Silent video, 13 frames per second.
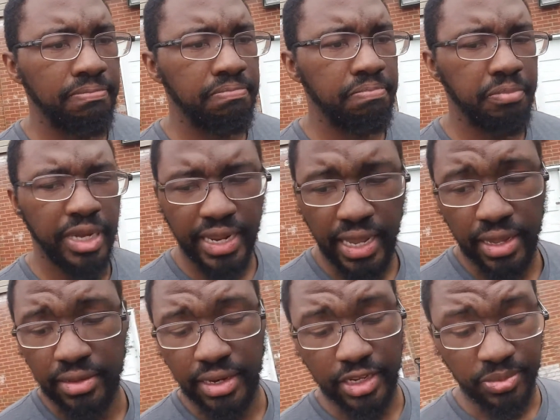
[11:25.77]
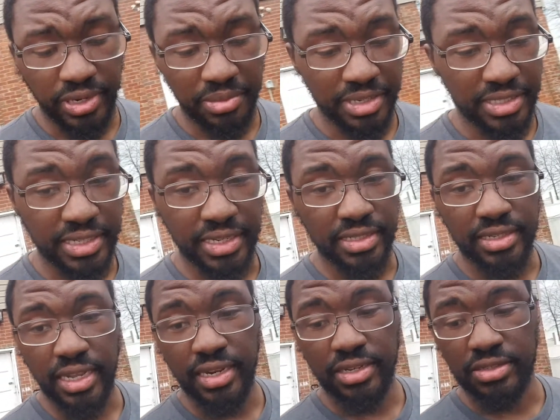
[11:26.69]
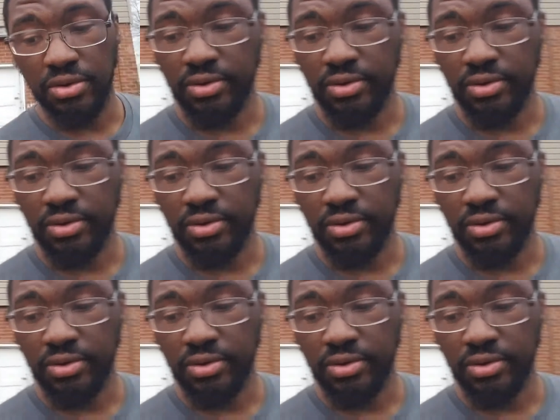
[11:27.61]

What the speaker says: But yeah, that's pretty much it. There's nothing else going